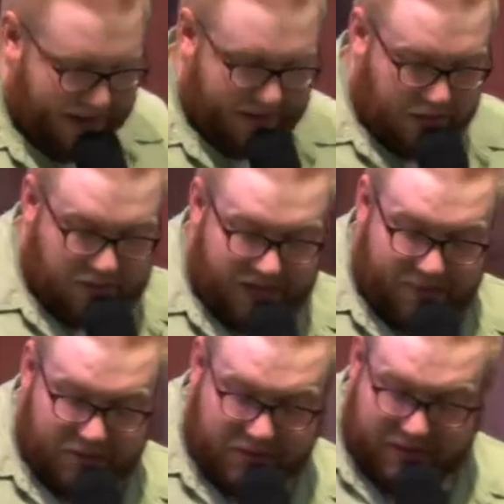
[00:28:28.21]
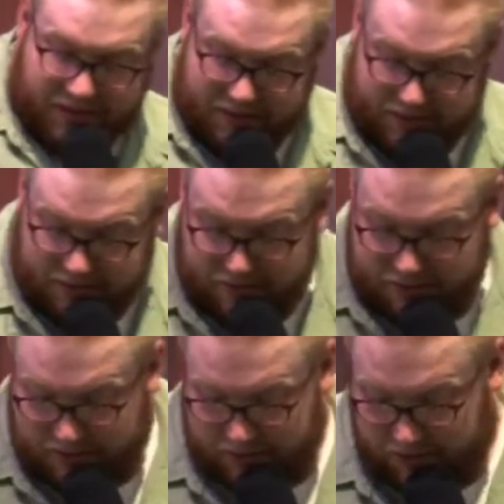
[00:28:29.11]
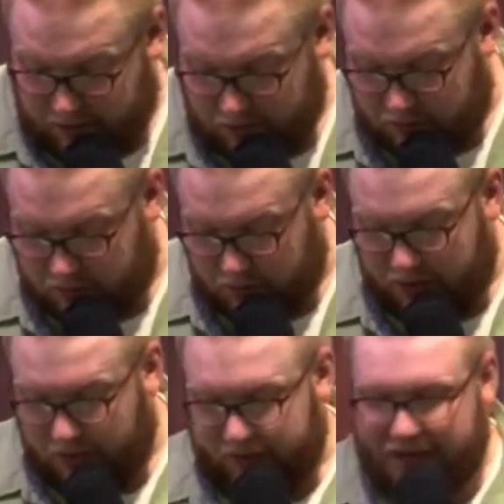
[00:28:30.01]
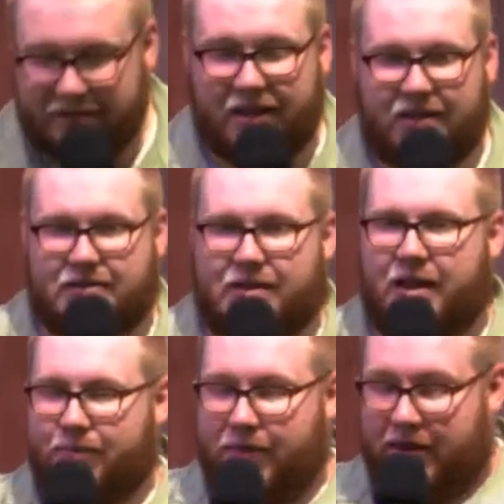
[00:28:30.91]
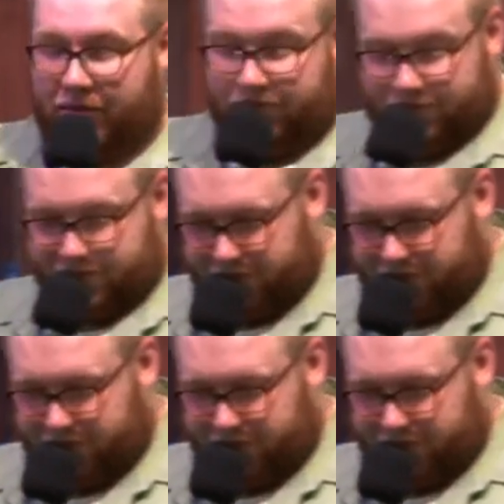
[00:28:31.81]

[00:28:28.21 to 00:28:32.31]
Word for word: Matthew chapter 6 and Luke 12, they say the same thing.